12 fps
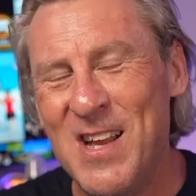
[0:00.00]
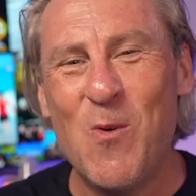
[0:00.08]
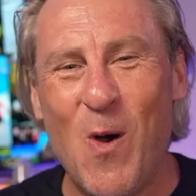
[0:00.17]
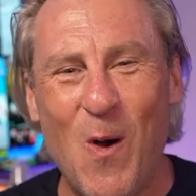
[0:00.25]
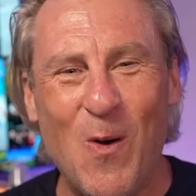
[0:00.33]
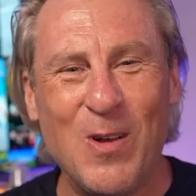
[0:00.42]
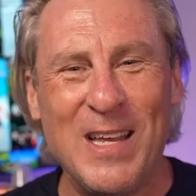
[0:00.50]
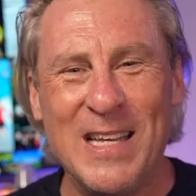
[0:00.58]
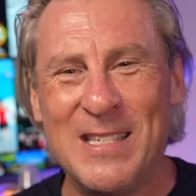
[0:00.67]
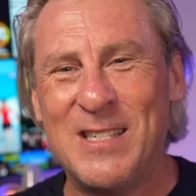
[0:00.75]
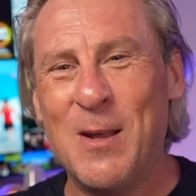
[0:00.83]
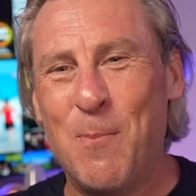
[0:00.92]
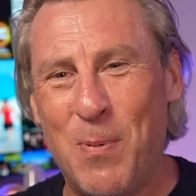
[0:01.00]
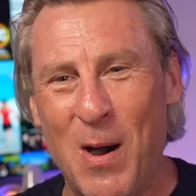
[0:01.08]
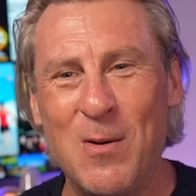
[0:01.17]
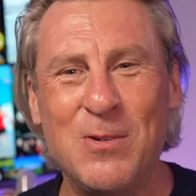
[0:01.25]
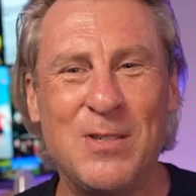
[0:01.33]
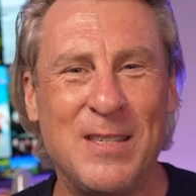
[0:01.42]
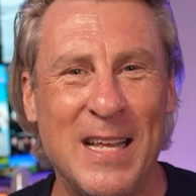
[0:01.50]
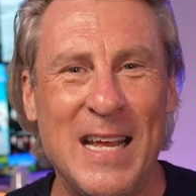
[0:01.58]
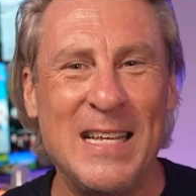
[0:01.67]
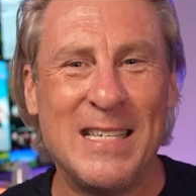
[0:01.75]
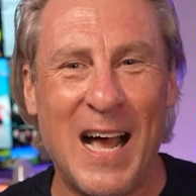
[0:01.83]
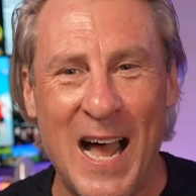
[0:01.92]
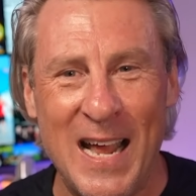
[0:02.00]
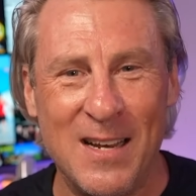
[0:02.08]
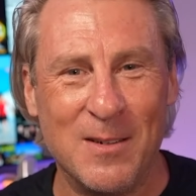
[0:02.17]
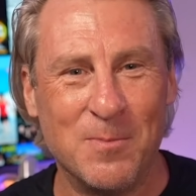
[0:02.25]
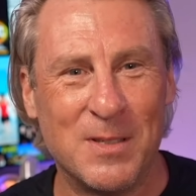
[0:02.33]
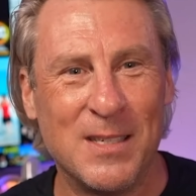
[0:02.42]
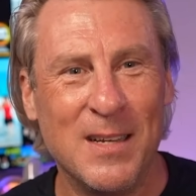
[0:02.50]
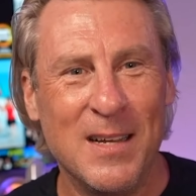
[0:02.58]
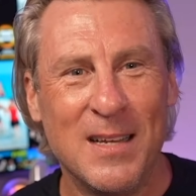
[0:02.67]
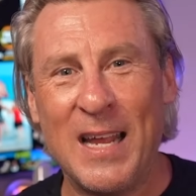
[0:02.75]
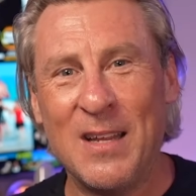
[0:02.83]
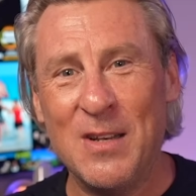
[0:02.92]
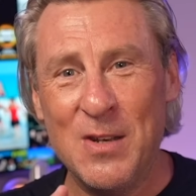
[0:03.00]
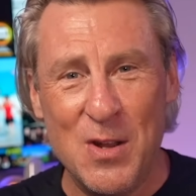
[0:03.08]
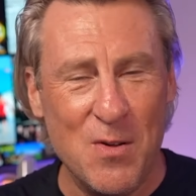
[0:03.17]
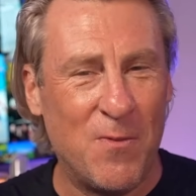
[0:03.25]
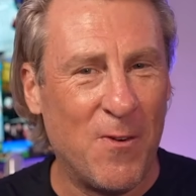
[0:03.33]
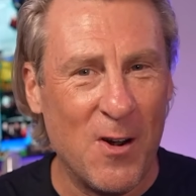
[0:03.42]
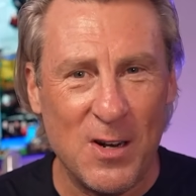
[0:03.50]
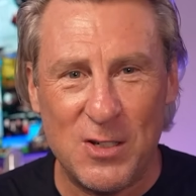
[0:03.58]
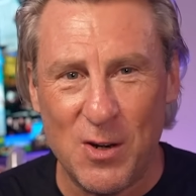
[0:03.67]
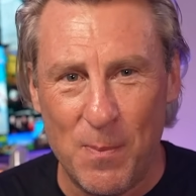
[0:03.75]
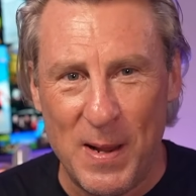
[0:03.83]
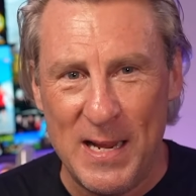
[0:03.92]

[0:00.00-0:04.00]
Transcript: Your role is to post these items, like new furniture